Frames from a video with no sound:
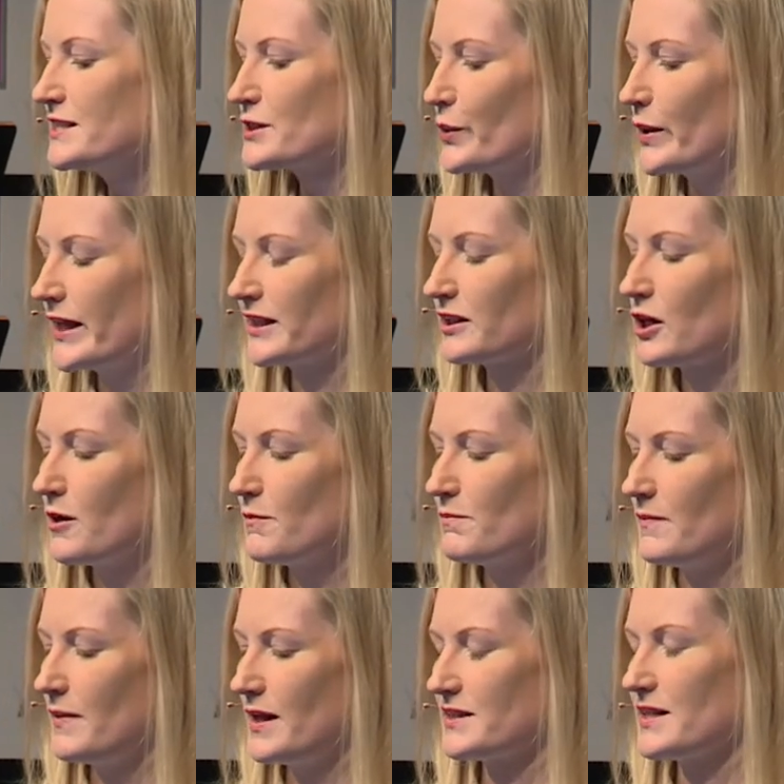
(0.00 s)
So we had
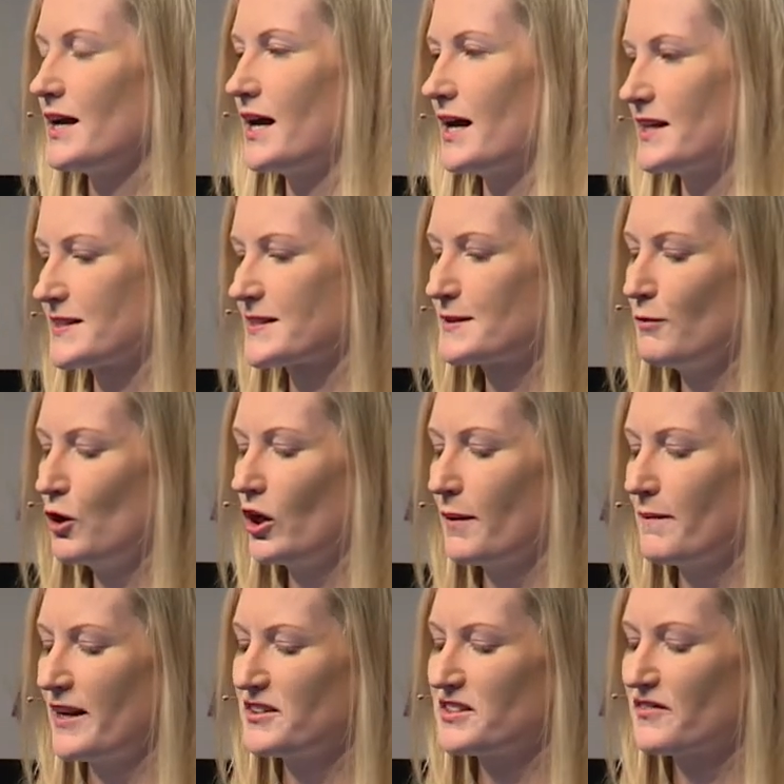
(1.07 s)
come a small
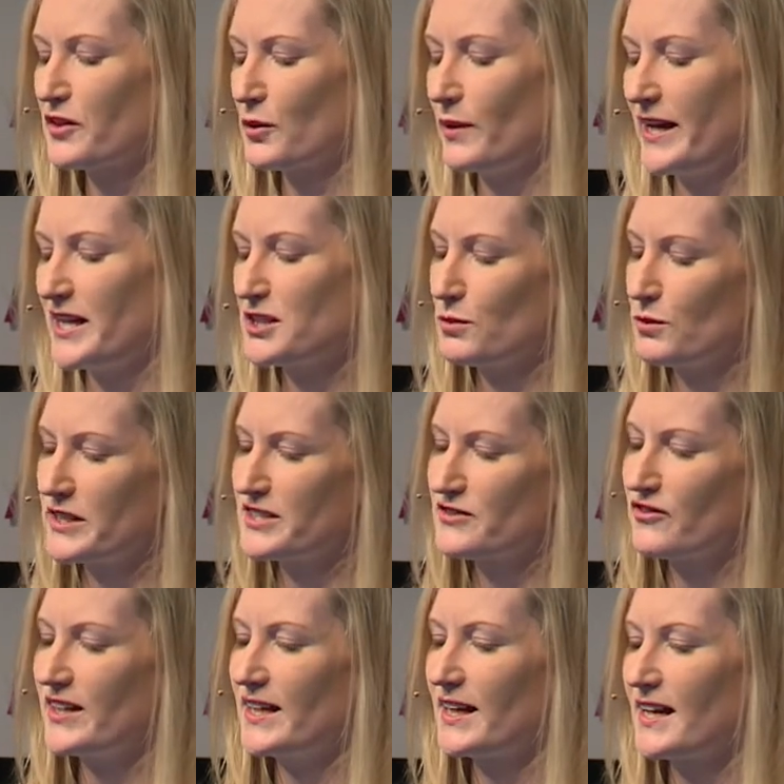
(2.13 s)
amount of the way
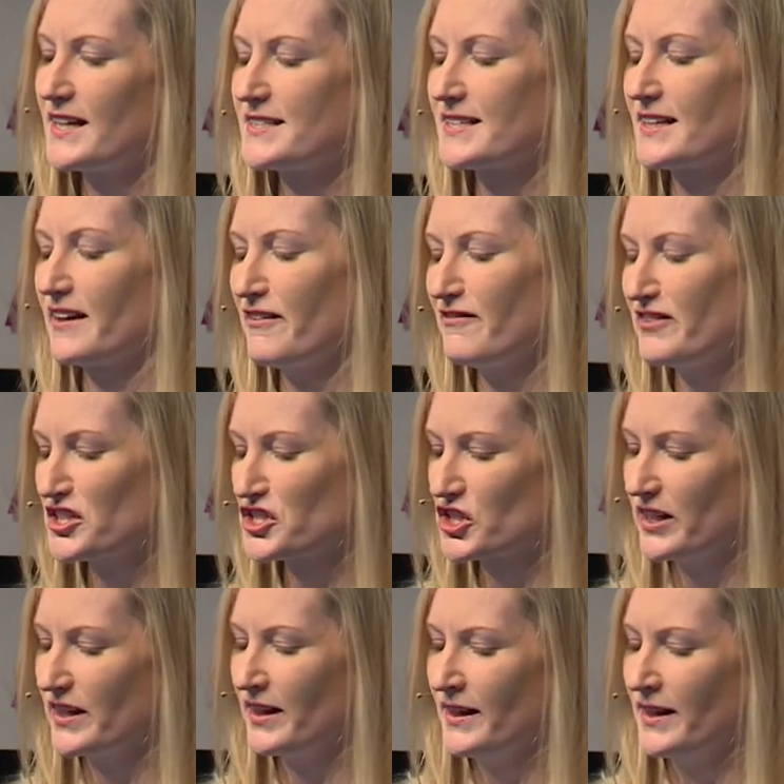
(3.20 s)
towards realizing our
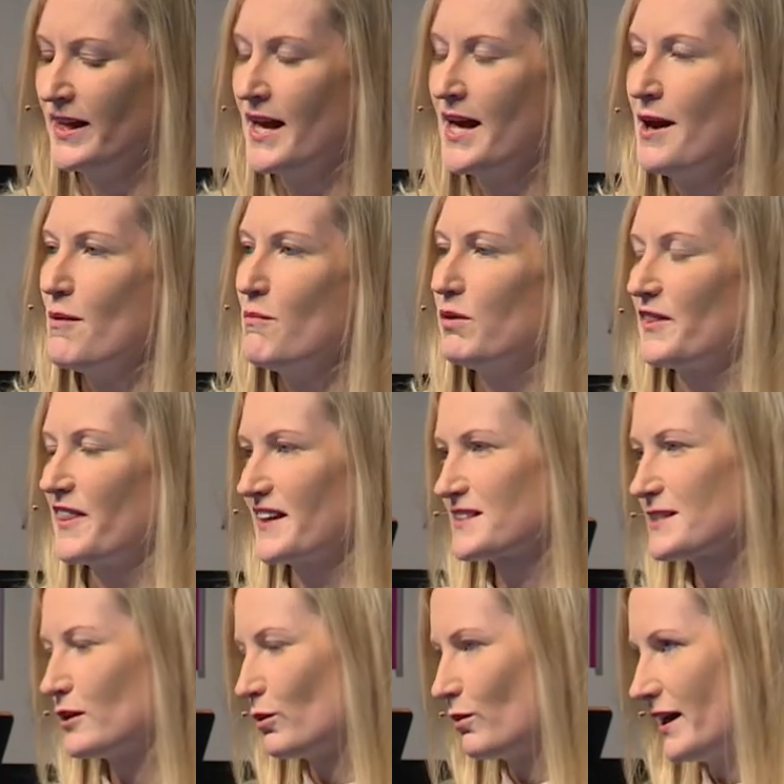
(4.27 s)
vision. But
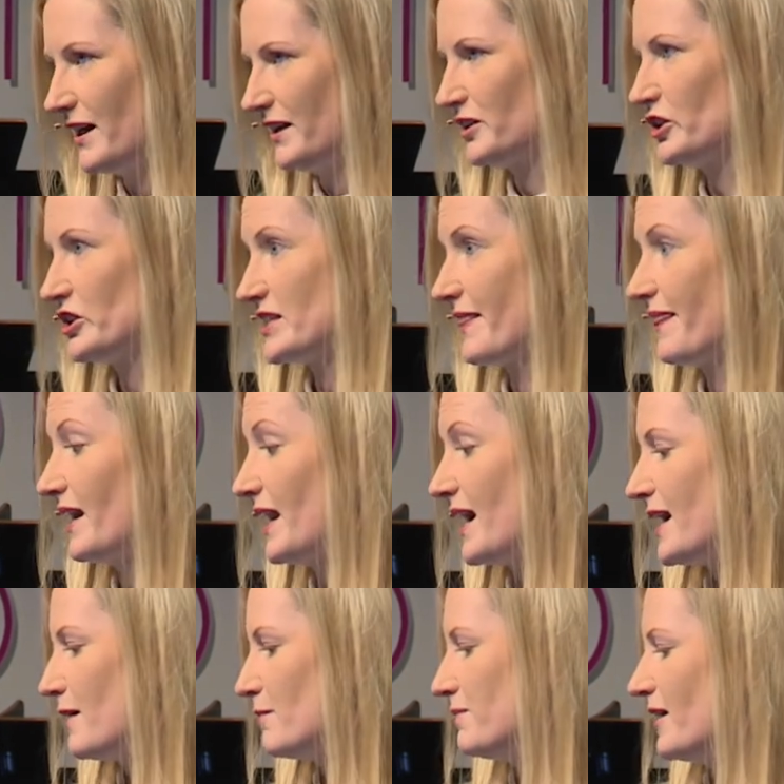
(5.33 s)
that's all well and good in the
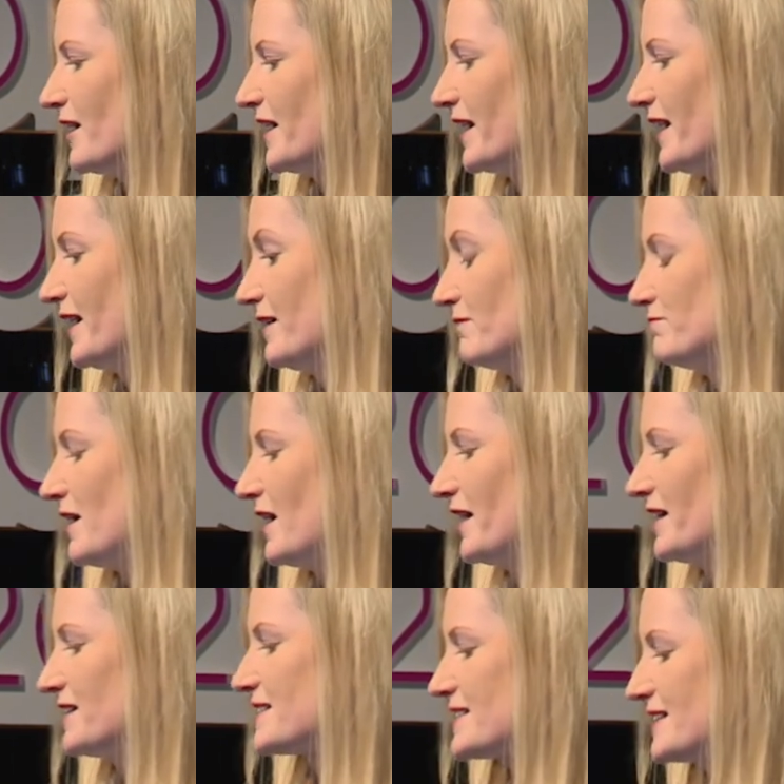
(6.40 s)
lab on a
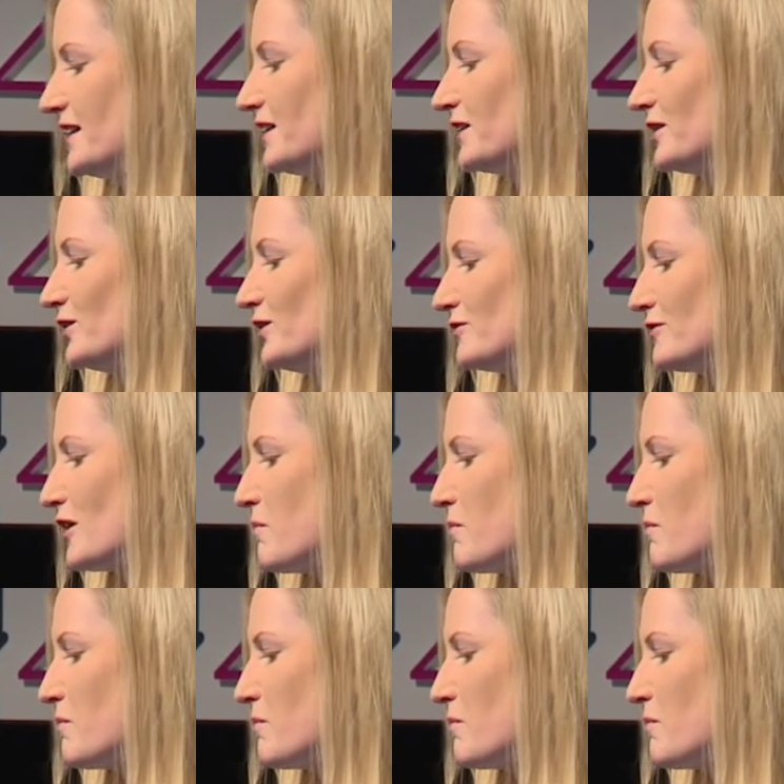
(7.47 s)
silicone